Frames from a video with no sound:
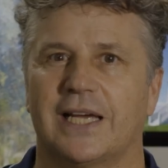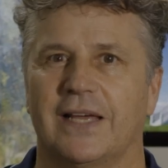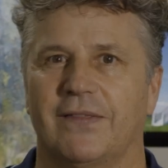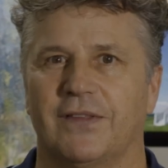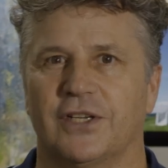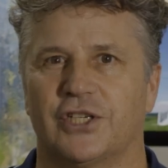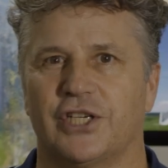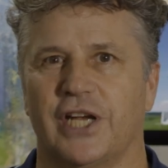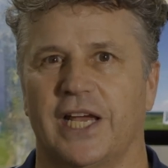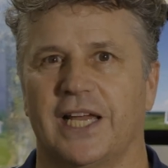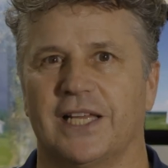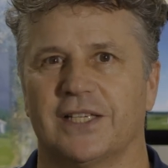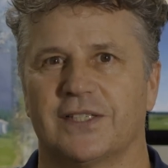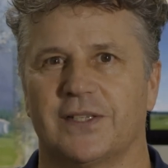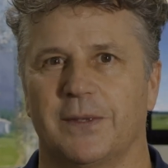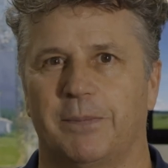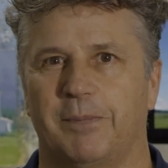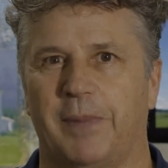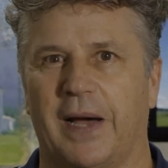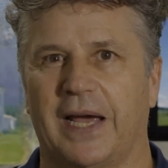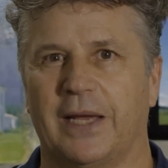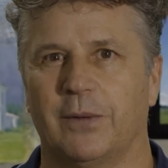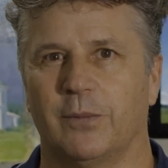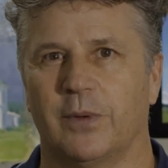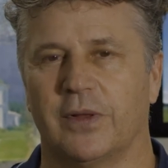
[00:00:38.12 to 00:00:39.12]
to get the chance to
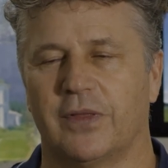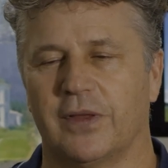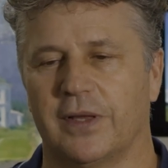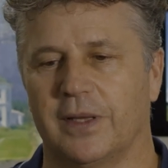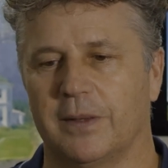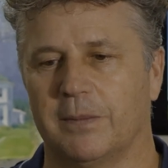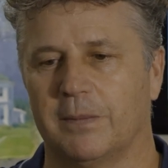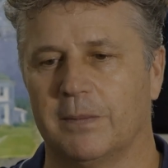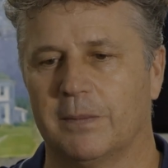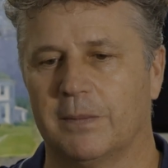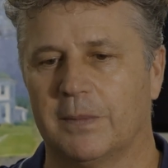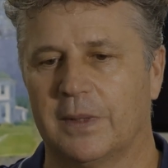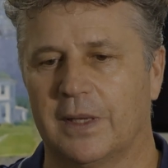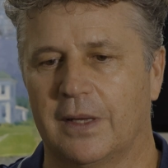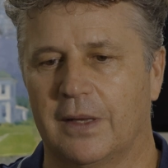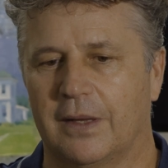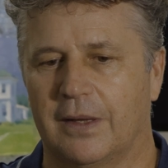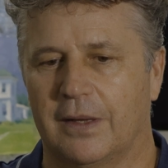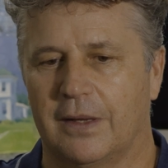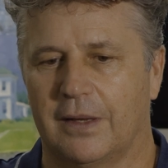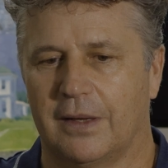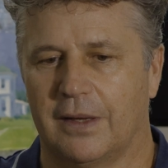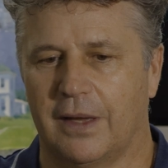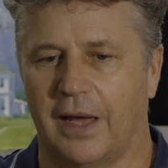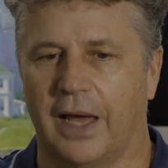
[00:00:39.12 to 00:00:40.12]
paint with him
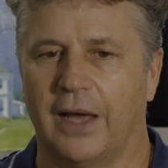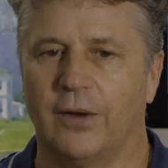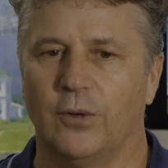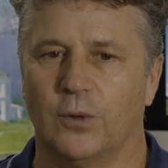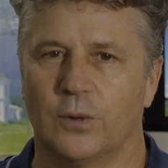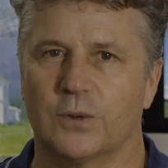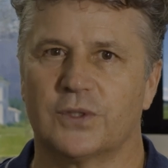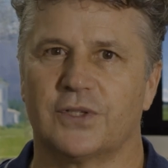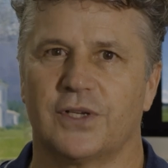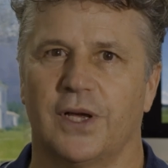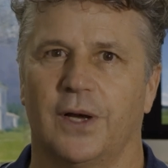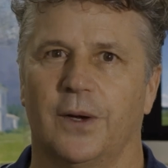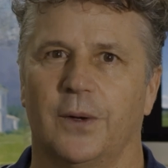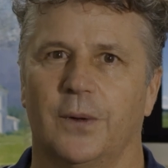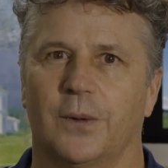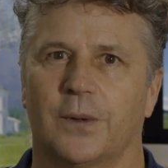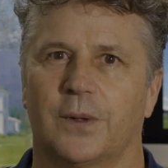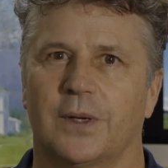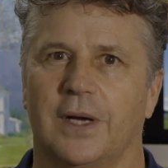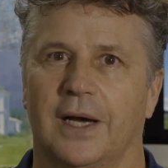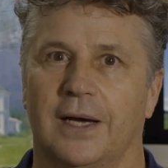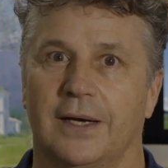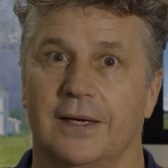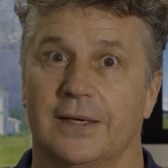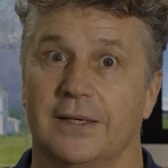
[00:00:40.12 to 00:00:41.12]
and also
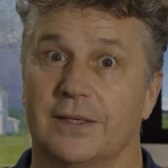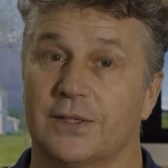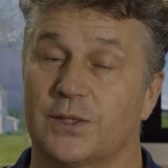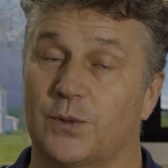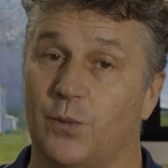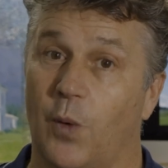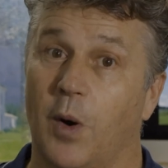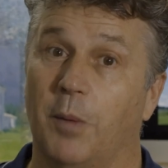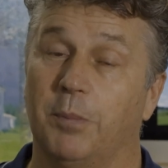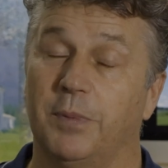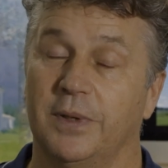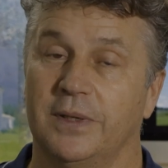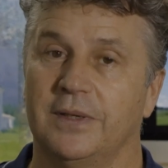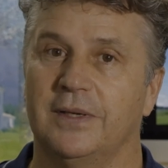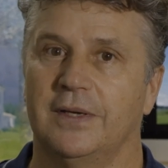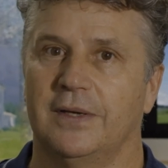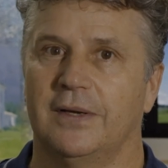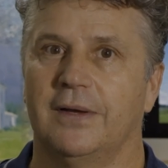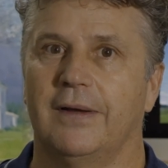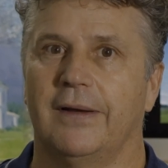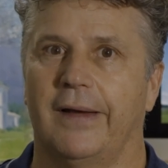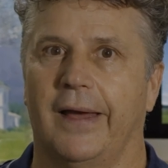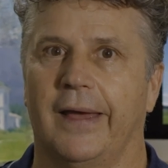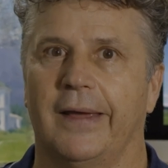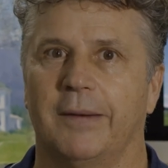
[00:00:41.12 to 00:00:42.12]
swap
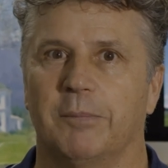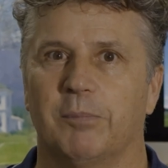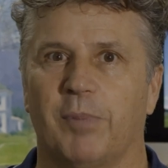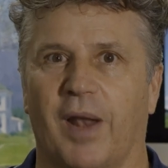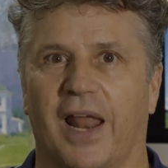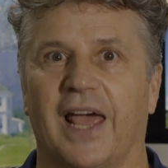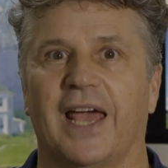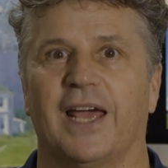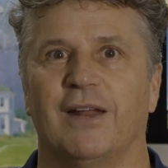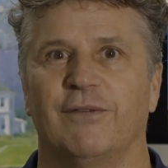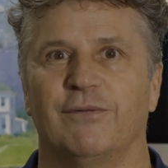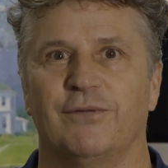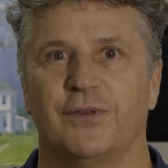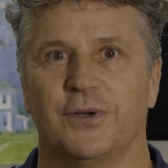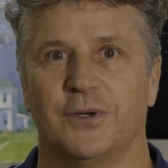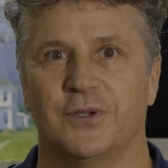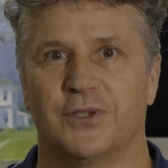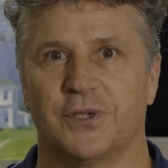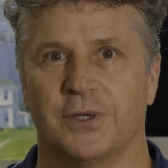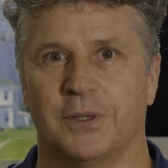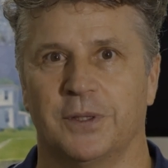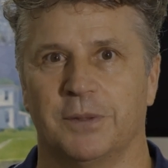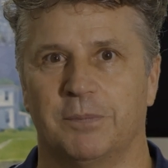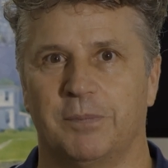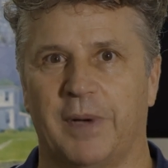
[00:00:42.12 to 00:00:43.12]
and plan
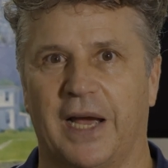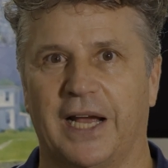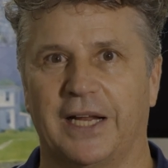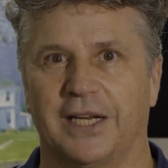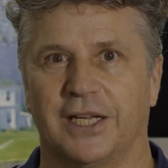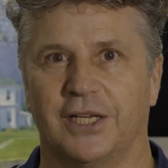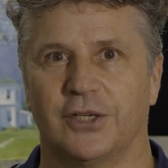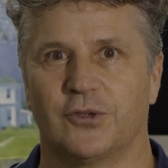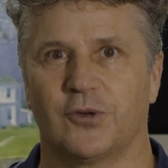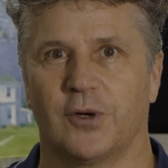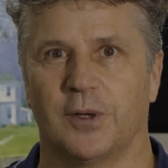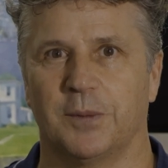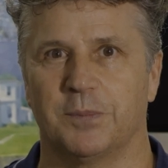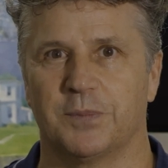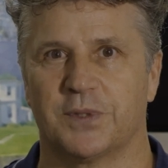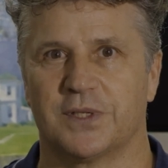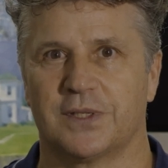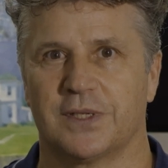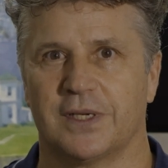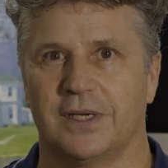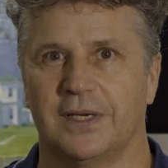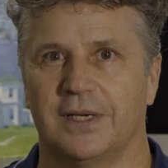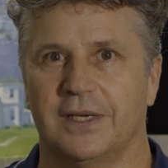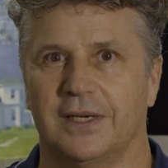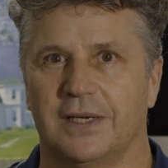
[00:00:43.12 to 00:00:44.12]
future painting
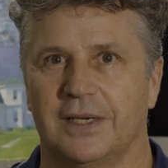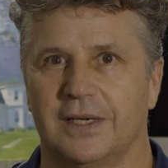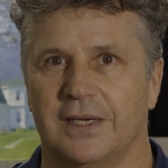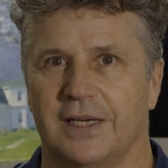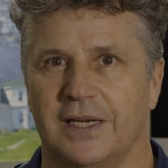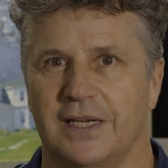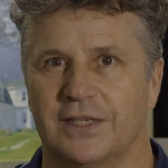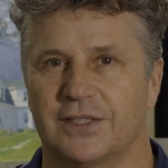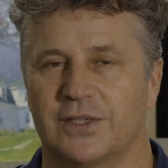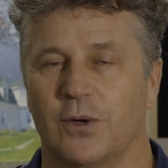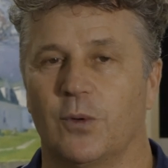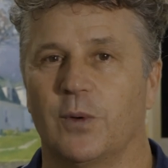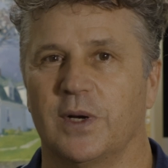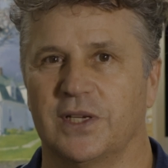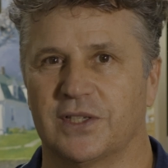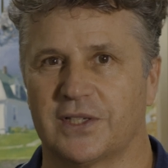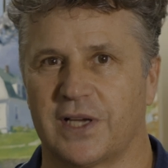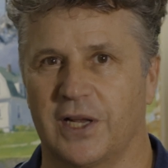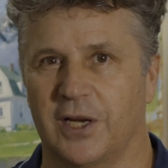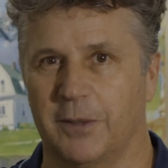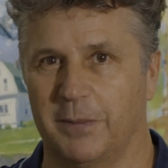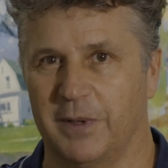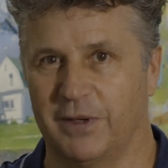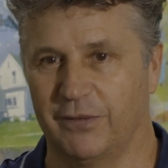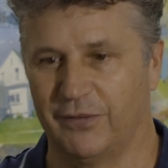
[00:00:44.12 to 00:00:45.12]
trips is always
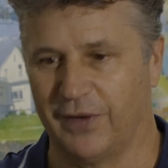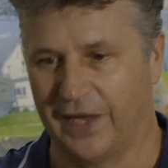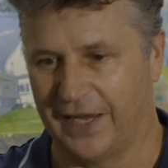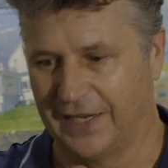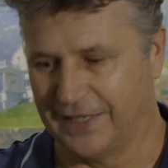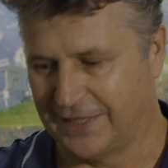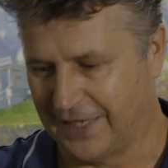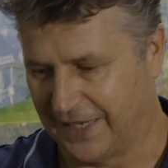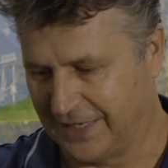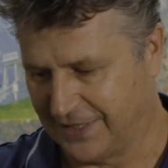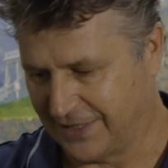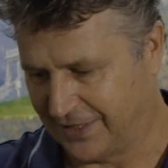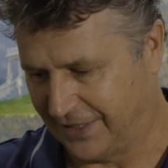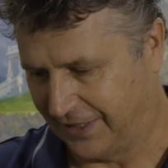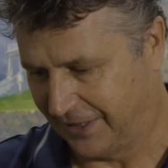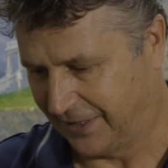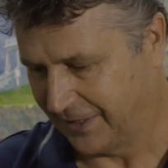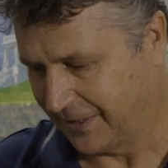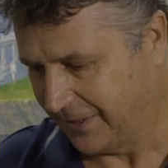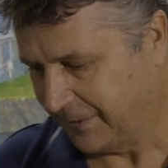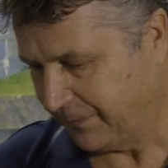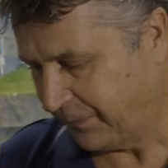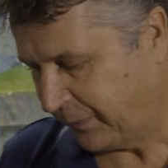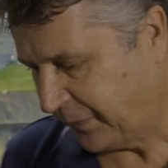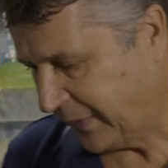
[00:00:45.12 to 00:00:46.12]
going to be
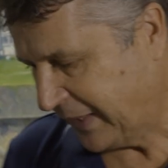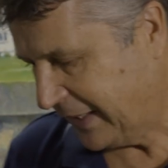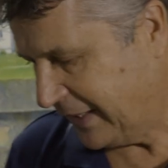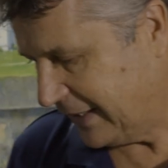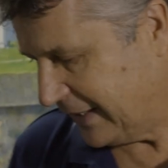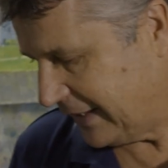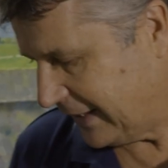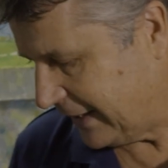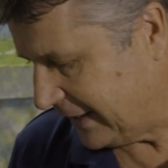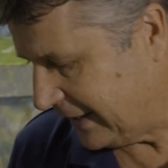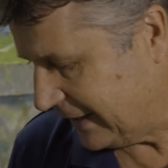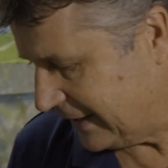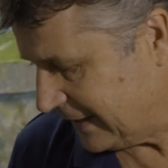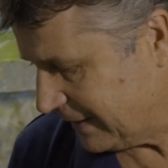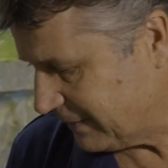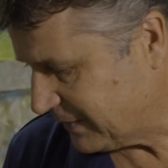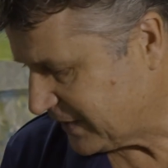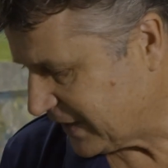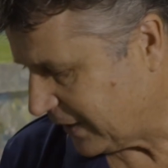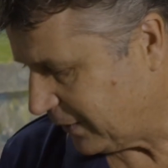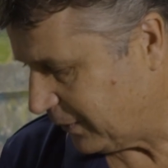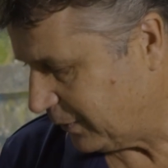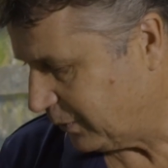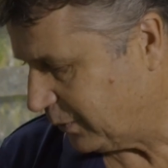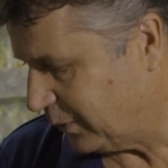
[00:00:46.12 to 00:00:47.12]
fantastic.
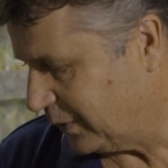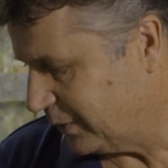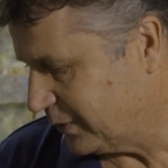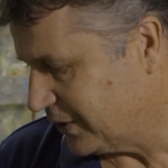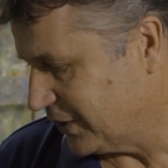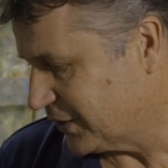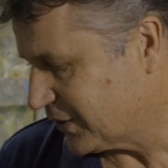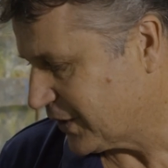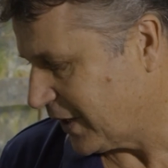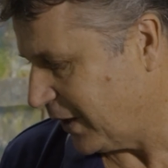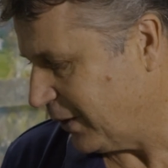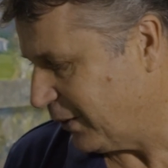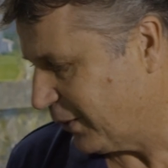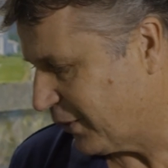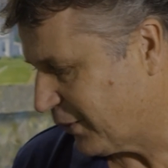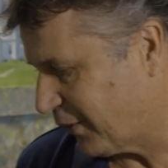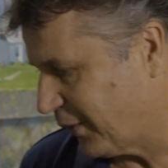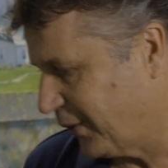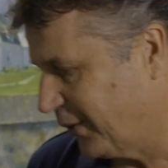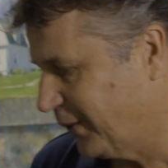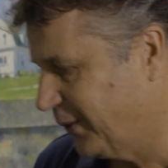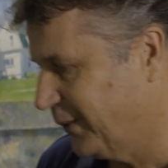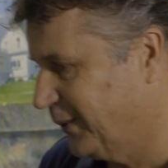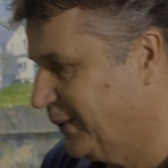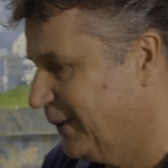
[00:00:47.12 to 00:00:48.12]
So we'll just go
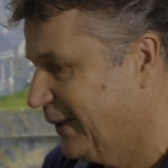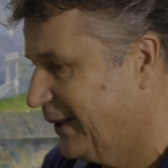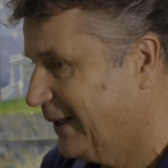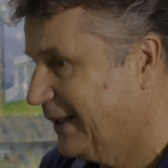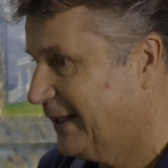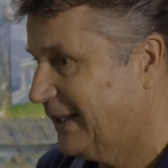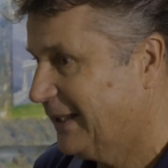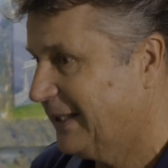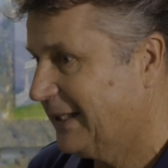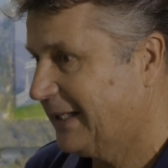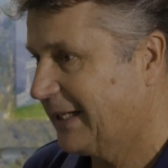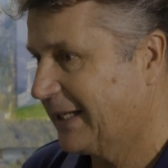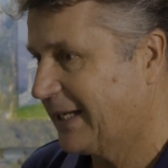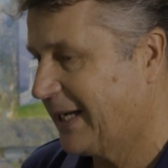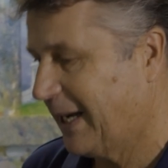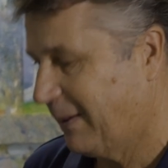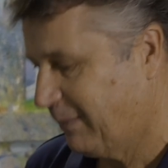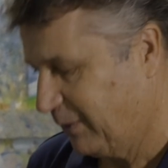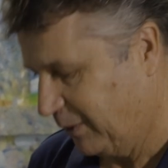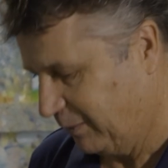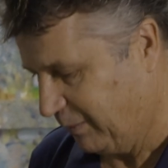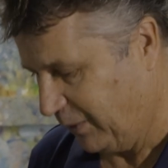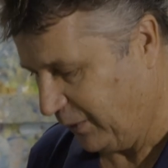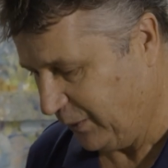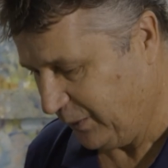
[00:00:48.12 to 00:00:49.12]
through a
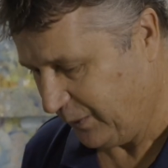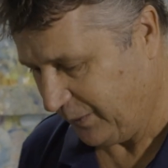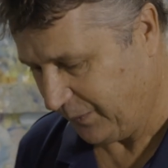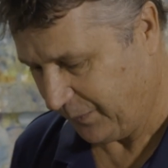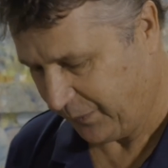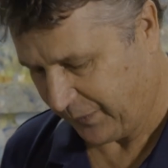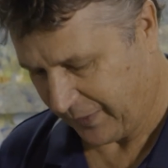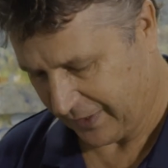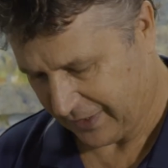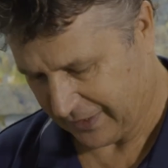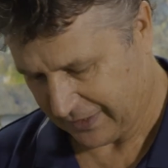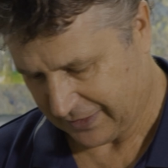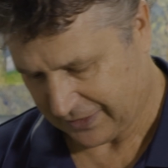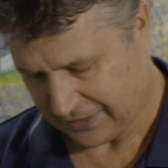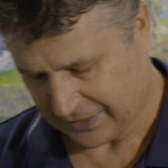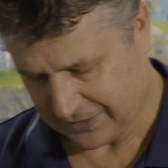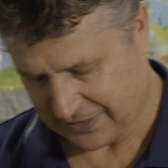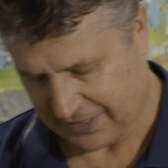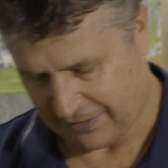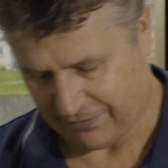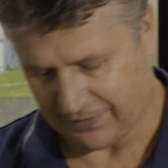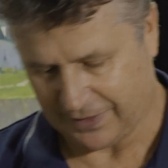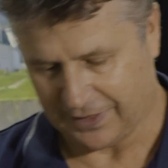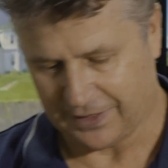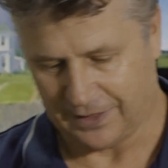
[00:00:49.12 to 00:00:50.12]
couple more.
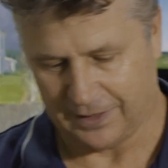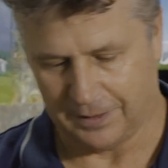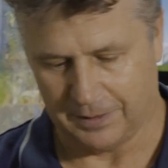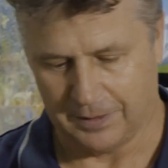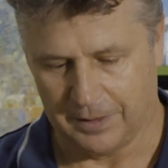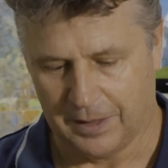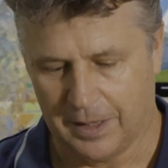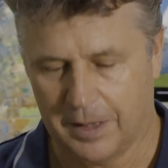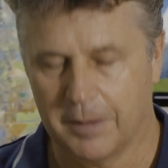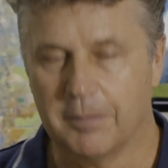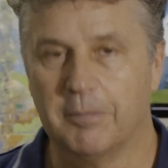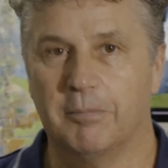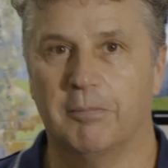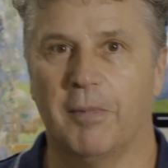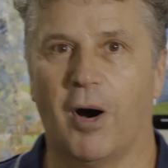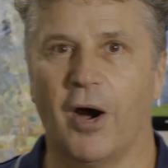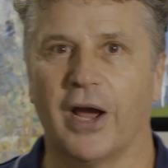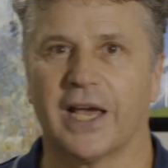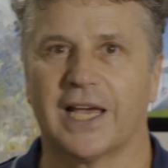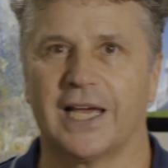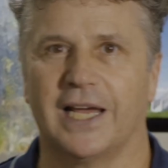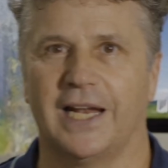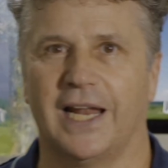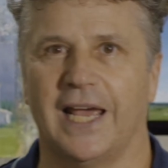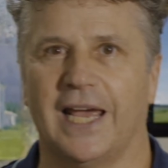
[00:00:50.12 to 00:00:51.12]
Just have a little
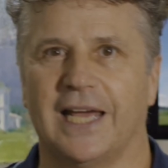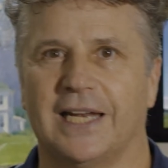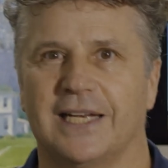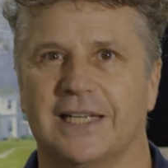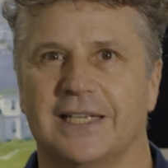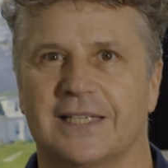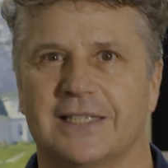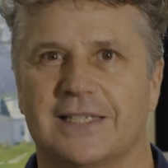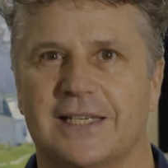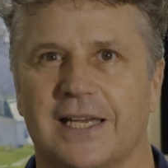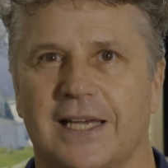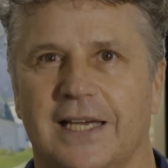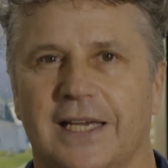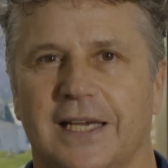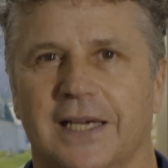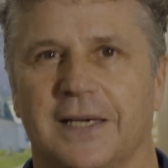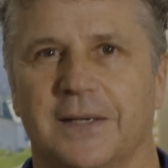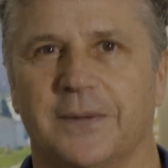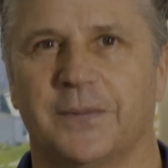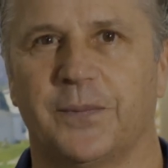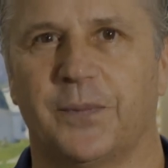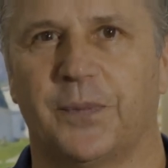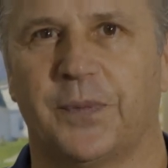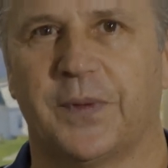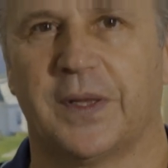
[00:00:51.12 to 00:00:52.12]
Mike Hernandez
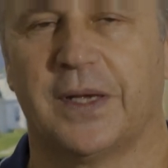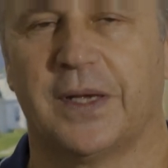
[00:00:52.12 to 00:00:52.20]
here.